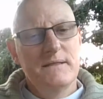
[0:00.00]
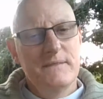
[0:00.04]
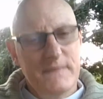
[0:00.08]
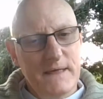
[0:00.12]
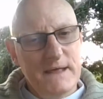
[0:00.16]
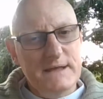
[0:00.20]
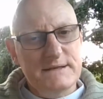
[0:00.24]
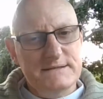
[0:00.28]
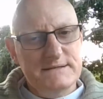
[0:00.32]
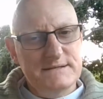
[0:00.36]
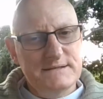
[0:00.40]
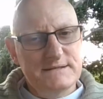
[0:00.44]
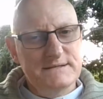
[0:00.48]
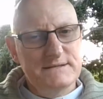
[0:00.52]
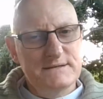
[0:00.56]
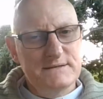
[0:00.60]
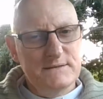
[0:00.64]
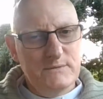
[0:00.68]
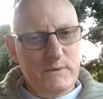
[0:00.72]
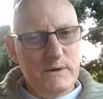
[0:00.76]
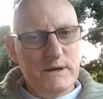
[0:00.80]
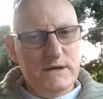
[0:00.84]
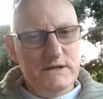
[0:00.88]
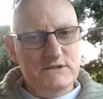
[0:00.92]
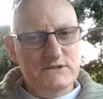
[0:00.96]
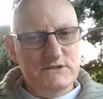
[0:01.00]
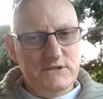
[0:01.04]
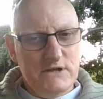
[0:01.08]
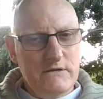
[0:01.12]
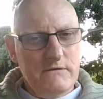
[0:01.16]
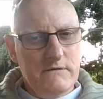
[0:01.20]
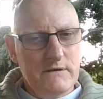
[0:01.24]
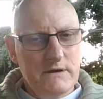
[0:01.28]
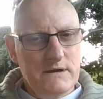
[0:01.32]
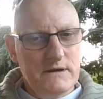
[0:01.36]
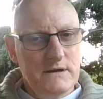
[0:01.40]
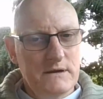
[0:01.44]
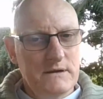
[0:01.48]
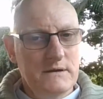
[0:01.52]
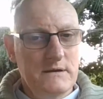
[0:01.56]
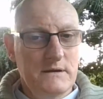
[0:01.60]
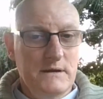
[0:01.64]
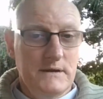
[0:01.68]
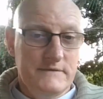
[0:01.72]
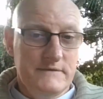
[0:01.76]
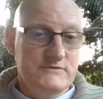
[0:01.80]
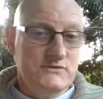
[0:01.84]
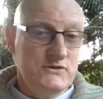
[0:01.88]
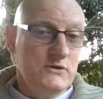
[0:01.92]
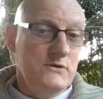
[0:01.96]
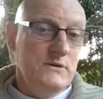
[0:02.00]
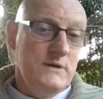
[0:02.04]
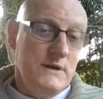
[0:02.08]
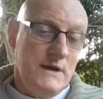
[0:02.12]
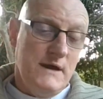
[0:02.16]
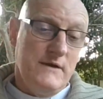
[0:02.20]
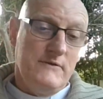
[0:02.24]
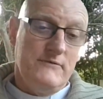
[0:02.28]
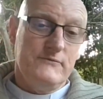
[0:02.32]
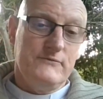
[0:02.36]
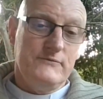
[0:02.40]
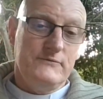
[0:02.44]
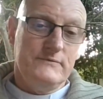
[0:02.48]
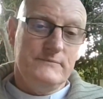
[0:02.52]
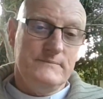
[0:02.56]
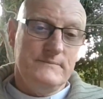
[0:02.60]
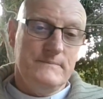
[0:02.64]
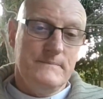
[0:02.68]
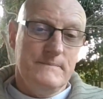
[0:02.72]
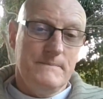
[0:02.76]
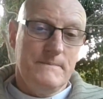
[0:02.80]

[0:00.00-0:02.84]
That's the way Sharon lives her life.